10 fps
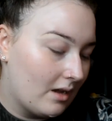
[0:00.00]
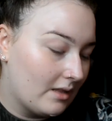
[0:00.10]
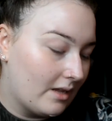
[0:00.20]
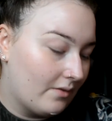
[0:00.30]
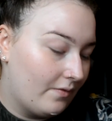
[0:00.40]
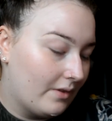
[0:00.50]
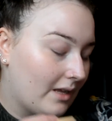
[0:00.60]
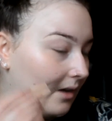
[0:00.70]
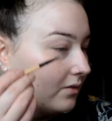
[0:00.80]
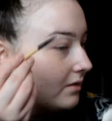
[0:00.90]
And then for the
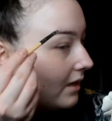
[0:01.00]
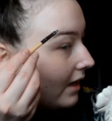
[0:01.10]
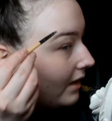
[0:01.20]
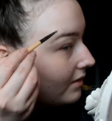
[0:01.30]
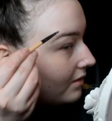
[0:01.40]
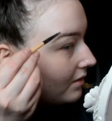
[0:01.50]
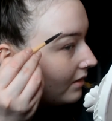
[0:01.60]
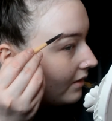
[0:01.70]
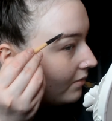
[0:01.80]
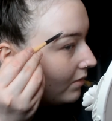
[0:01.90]
outside,
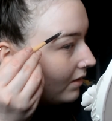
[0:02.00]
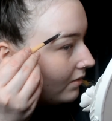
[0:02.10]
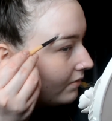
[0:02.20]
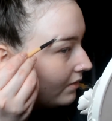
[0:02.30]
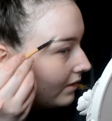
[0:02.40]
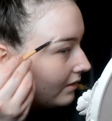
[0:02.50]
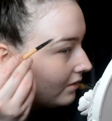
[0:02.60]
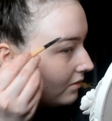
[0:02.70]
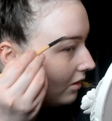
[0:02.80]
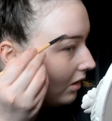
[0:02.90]
like, well, for like the
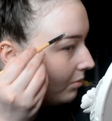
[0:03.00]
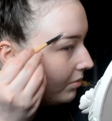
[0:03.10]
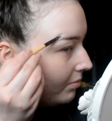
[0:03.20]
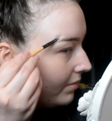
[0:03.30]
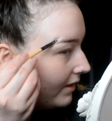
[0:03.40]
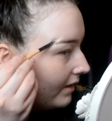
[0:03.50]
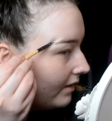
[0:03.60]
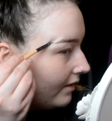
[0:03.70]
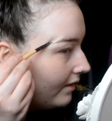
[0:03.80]
top bit,